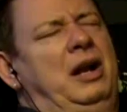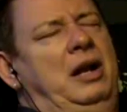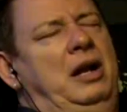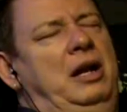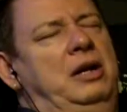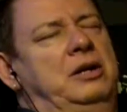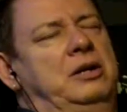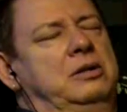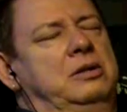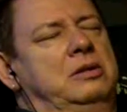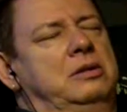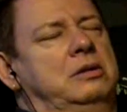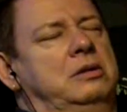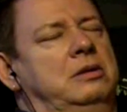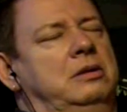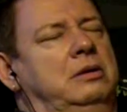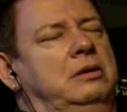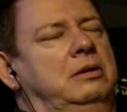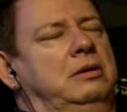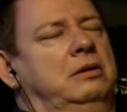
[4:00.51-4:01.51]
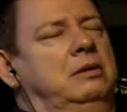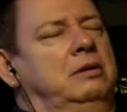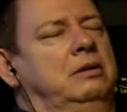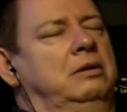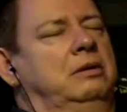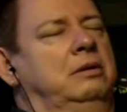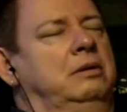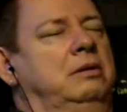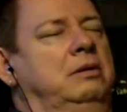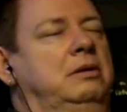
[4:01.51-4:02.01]
Nations.
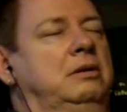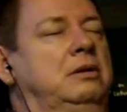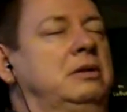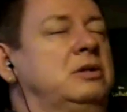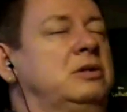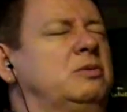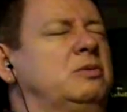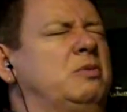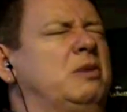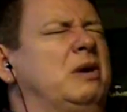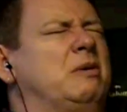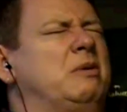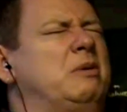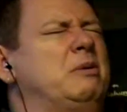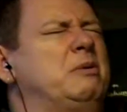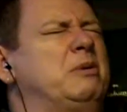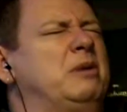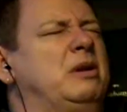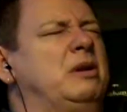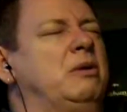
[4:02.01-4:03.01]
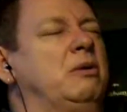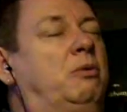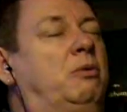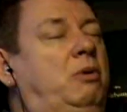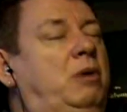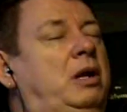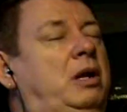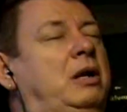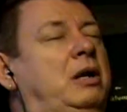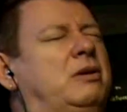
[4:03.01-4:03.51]
This is where we would
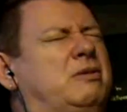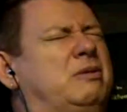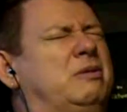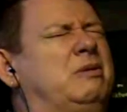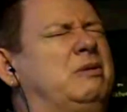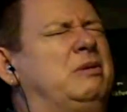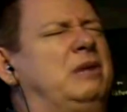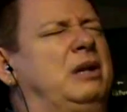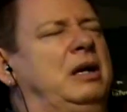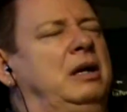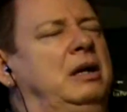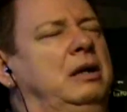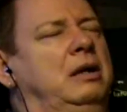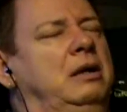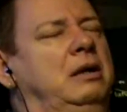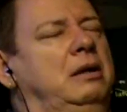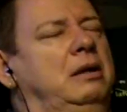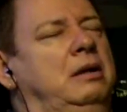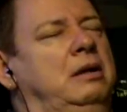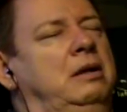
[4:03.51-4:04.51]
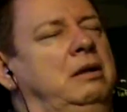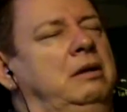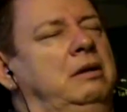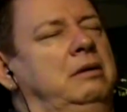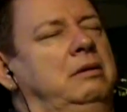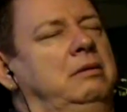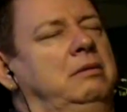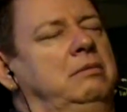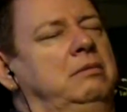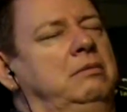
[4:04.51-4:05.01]
really, truly
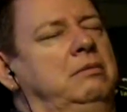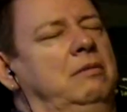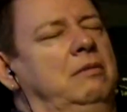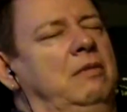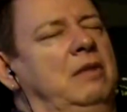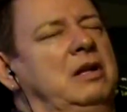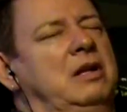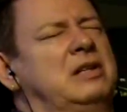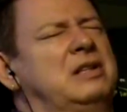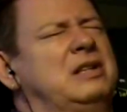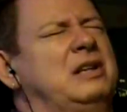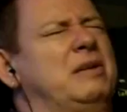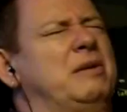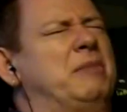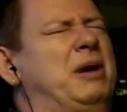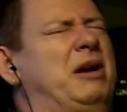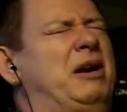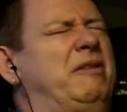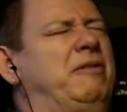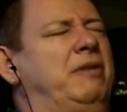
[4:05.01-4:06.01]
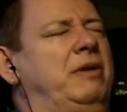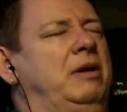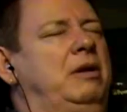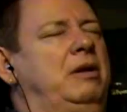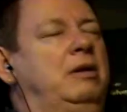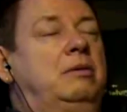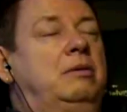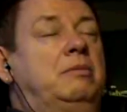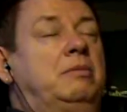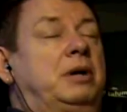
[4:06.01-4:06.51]
see a benefit.
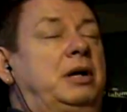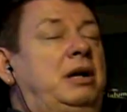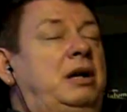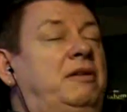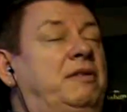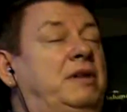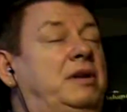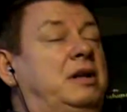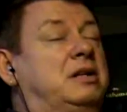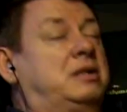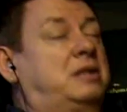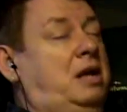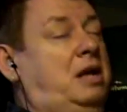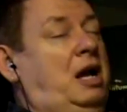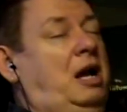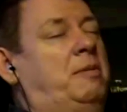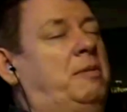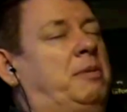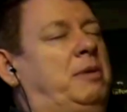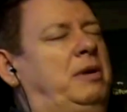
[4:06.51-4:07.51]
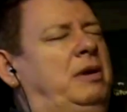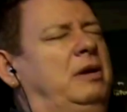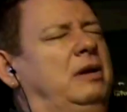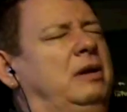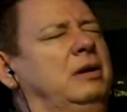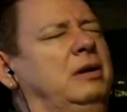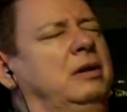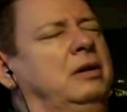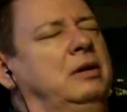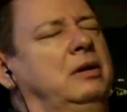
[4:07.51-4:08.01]
But if it doesn't happen,
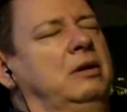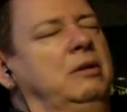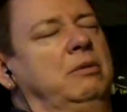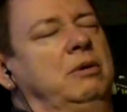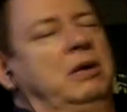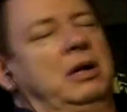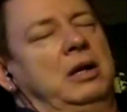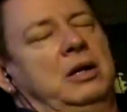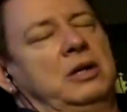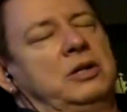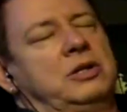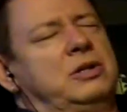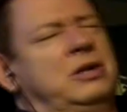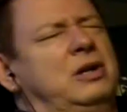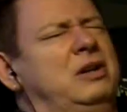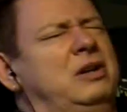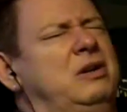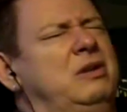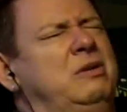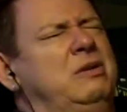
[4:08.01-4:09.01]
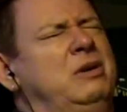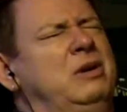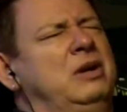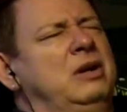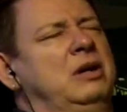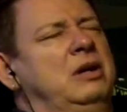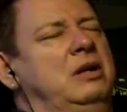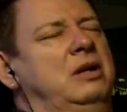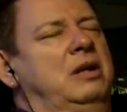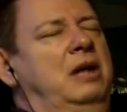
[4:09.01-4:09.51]
we can assure you
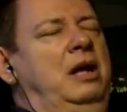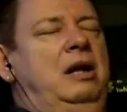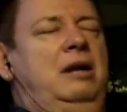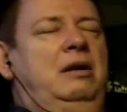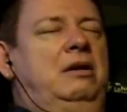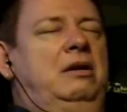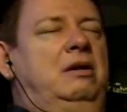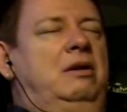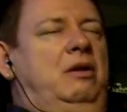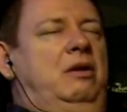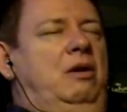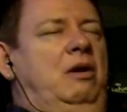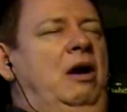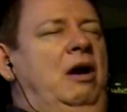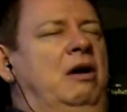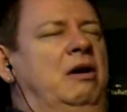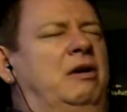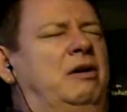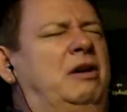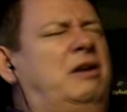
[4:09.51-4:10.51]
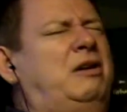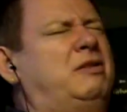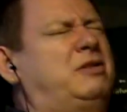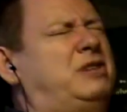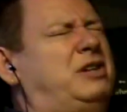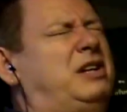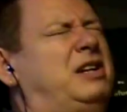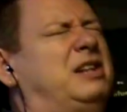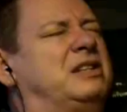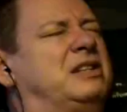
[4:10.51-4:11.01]
that our
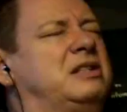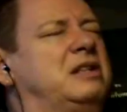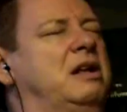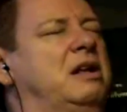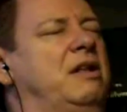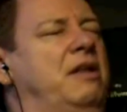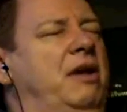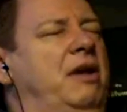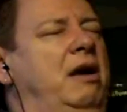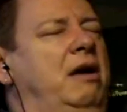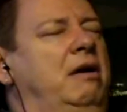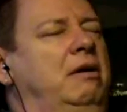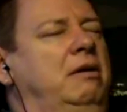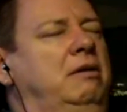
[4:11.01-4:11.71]
energy is still there.